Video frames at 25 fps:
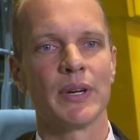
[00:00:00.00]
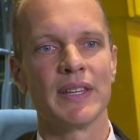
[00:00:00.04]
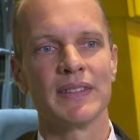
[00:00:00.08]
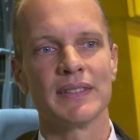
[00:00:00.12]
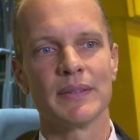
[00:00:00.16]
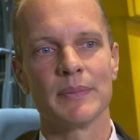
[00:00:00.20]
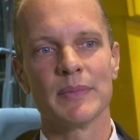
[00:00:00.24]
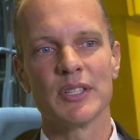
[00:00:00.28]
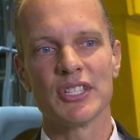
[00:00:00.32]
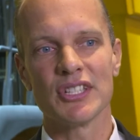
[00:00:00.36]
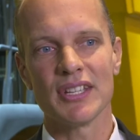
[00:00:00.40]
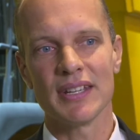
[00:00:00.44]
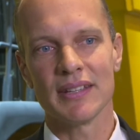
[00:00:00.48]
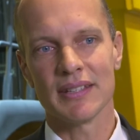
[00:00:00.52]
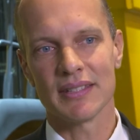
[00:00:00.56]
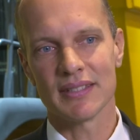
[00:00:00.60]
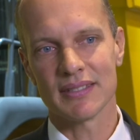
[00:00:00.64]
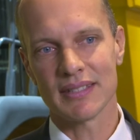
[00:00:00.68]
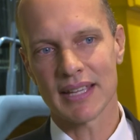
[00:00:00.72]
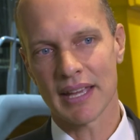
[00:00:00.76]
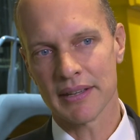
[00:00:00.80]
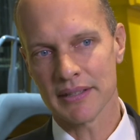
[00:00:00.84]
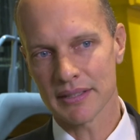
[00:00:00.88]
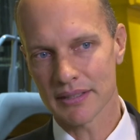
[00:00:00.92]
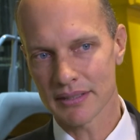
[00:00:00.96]
when the machine is
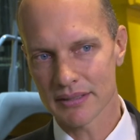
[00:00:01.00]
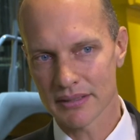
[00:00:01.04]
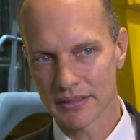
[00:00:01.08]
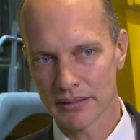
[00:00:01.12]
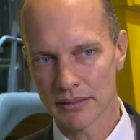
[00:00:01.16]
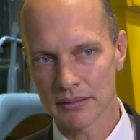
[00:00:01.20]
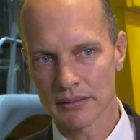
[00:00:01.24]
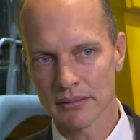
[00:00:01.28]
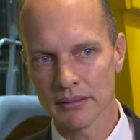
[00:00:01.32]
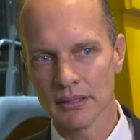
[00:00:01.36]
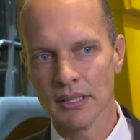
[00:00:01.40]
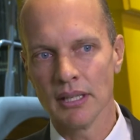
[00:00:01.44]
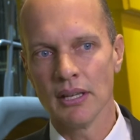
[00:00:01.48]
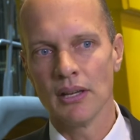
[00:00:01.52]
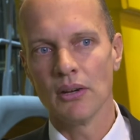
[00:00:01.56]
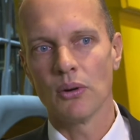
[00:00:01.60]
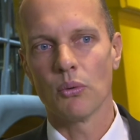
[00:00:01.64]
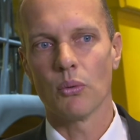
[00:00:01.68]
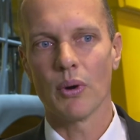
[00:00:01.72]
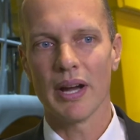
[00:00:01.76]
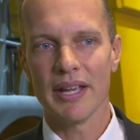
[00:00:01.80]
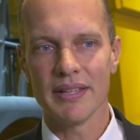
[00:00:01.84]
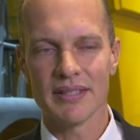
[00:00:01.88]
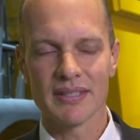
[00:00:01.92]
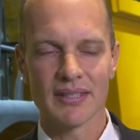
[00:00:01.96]
standing still,
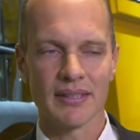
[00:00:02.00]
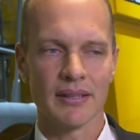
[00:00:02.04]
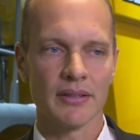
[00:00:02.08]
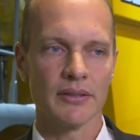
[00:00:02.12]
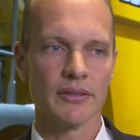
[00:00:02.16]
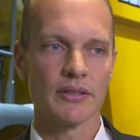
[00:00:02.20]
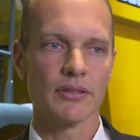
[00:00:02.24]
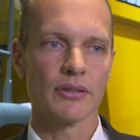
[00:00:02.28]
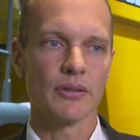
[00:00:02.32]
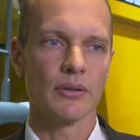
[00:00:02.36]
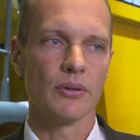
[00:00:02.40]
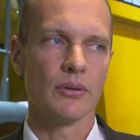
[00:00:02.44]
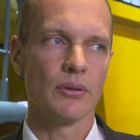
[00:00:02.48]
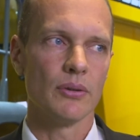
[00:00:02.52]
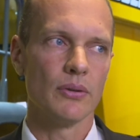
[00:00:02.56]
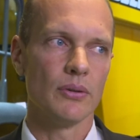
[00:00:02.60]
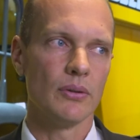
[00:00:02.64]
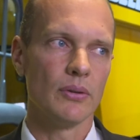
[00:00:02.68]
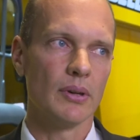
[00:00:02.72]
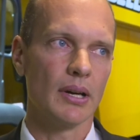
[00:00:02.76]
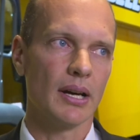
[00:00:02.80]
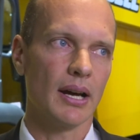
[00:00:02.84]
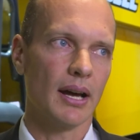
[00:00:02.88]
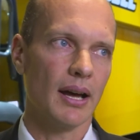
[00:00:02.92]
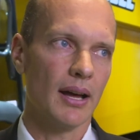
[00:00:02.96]
waiting
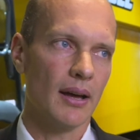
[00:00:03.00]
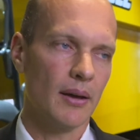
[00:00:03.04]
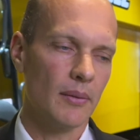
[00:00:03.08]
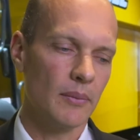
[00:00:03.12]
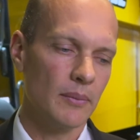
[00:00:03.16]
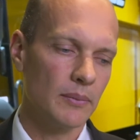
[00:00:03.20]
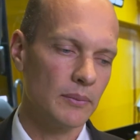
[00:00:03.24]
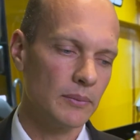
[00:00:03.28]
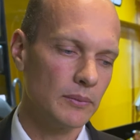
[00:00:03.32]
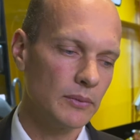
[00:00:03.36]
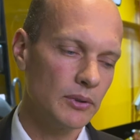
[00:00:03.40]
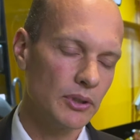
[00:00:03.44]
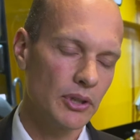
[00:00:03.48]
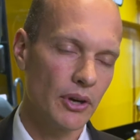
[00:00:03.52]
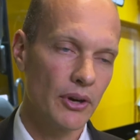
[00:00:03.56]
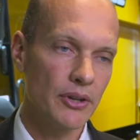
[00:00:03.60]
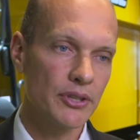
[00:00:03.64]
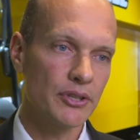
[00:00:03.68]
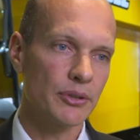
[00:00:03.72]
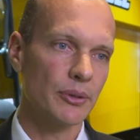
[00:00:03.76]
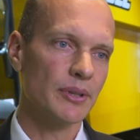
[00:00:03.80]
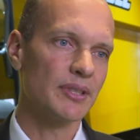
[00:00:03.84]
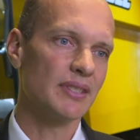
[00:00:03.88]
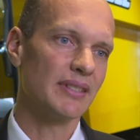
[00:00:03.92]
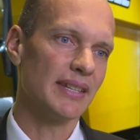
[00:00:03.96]
to go
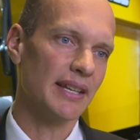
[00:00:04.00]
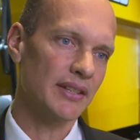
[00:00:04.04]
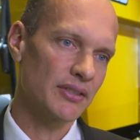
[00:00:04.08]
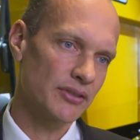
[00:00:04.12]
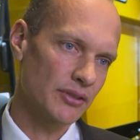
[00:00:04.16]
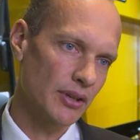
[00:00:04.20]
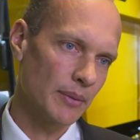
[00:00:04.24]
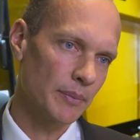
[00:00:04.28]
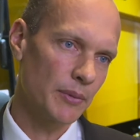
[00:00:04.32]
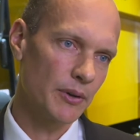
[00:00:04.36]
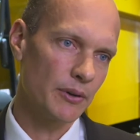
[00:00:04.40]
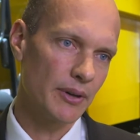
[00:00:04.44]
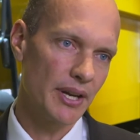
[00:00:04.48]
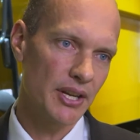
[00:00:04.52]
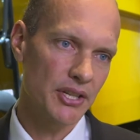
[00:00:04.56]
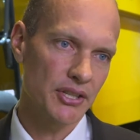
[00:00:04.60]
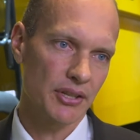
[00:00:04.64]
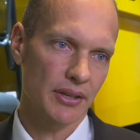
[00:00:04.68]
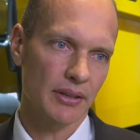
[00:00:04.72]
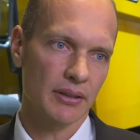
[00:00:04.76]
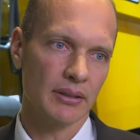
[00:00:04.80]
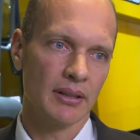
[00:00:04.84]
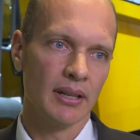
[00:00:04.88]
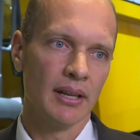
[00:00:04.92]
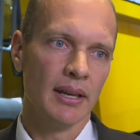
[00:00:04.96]
to its next
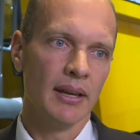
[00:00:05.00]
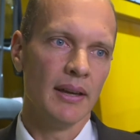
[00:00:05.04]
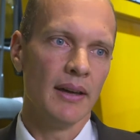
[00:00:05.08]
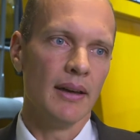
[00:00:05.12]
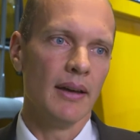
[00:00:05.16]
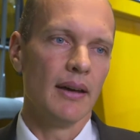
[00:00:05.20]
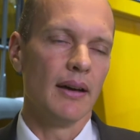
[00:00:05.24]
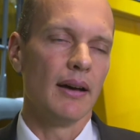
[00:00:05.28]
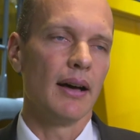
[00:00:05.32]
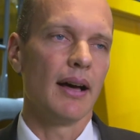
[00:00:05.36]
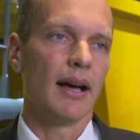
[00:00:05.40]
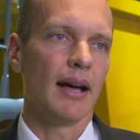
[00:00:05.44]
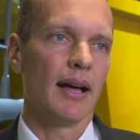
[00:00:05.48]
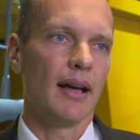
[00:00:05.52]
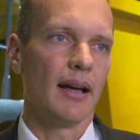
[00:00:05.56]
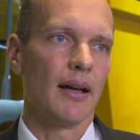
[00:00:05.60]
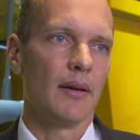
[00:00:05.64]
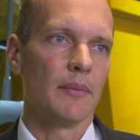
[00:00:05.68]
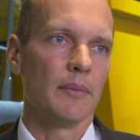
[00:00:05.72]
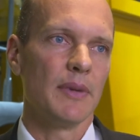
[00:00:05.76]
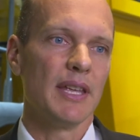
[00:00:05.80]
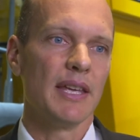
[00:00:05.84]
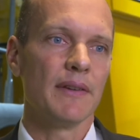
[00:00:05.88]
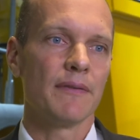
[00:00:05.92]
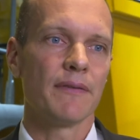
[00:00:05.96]
operation.
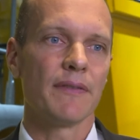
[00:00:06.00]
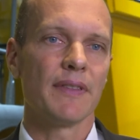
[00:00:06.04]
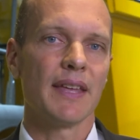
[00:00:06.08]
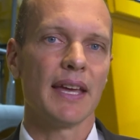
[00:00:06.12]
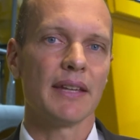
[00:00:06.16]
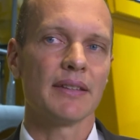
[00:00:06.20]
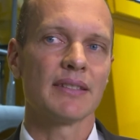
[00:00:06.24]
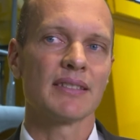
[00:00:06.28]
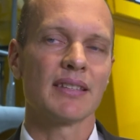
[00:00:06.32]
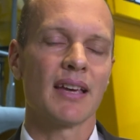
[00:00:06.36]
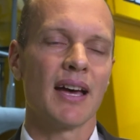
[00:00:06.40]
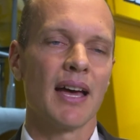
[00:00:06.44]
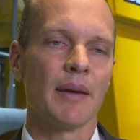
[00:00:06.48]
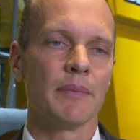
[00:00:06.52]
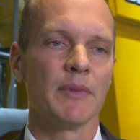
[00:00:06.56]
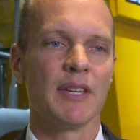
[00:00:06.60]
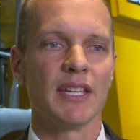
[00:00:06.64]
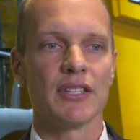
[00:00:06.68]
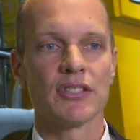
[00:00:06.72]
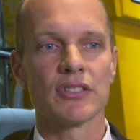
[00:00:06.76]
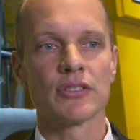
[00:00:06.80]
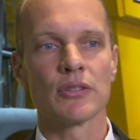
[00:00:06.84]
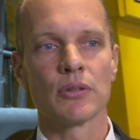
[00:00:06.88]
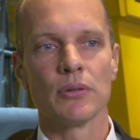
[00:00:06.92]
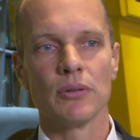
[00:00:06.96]
If that time
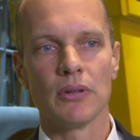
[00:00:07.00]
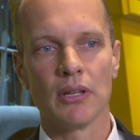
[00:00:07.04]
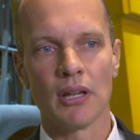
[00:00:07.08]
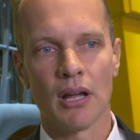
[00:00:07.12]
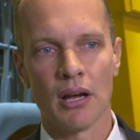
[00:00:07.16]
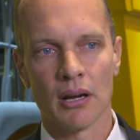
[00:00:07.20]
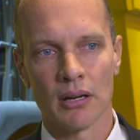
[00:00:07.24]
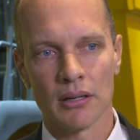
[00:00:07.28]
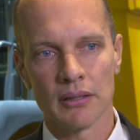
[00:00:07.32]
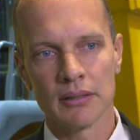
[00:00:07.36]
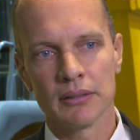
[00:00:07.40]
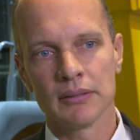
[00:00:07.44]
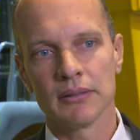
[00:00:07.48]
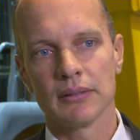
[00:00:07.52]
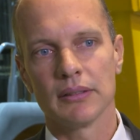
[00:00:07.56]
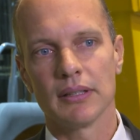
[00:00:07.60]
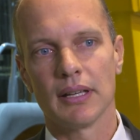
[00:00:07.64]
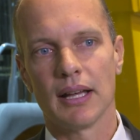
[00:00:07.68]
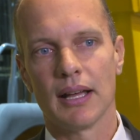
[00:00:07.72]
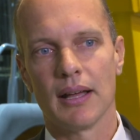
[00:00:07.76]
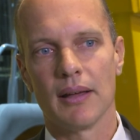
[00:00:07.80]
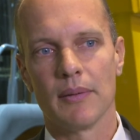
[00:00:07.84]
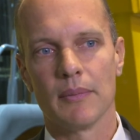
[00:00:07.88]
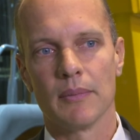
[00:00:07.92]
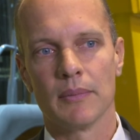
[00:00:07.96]
gets too long,
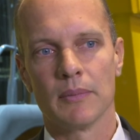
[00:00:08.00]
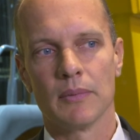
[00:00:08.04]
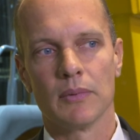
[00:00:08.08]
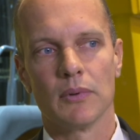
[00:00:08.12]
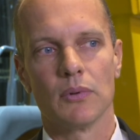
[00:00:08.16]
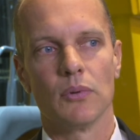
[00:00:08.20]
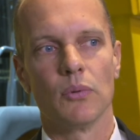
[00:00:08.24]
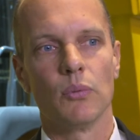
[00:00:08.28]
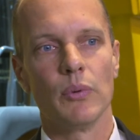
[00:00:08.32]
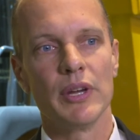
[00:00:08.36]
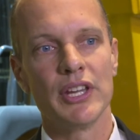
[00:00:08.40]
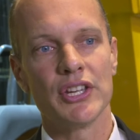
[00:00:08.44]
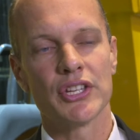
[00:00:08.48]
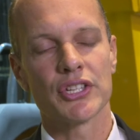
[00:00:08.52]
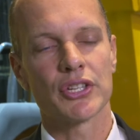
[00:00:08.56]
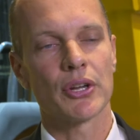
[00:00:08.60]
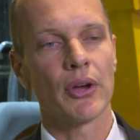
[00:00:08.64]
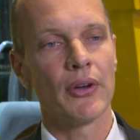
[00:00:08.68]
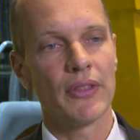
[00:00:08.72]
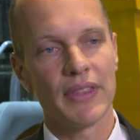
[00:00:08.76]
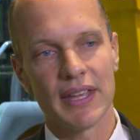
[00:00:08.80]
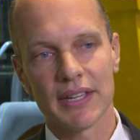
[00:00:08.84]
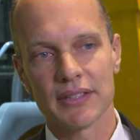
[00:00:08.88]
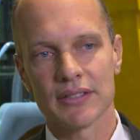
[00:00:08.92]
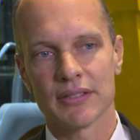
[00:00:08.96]
we
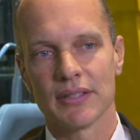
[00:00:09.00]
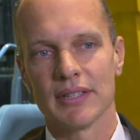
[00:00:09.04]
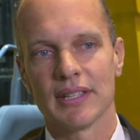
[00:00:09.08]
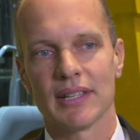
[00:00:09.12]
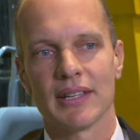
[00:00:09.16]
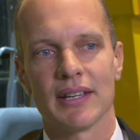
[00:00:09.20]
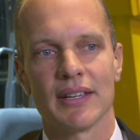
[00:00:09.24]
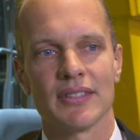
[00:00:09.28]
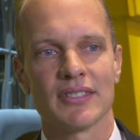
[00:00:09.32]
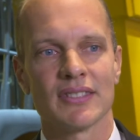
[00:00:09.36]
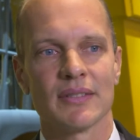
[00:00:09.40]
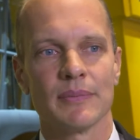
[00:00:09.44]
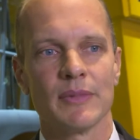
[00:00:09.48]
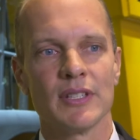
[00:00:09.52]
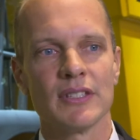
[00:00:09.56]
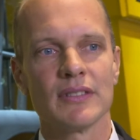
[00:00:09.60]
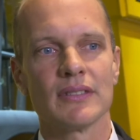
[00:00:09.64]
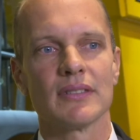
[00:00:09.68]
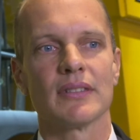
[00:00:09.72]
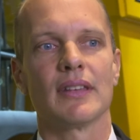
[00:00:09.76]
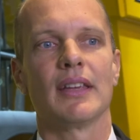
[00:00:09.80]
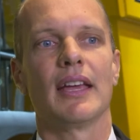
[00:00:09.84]
show that to the customers